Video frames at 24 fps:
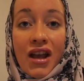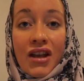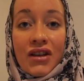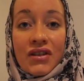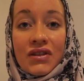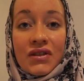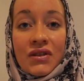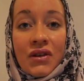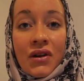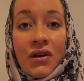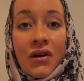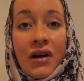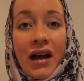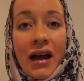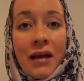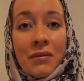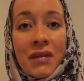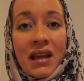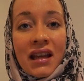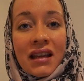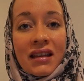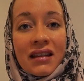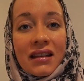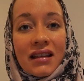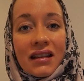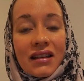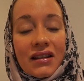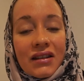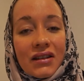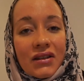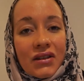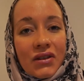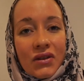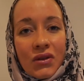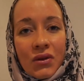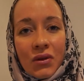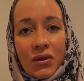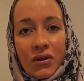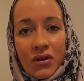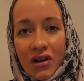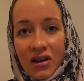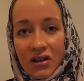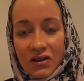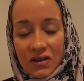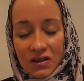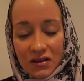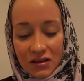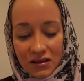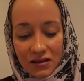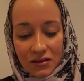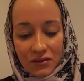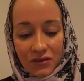So, I mean, to just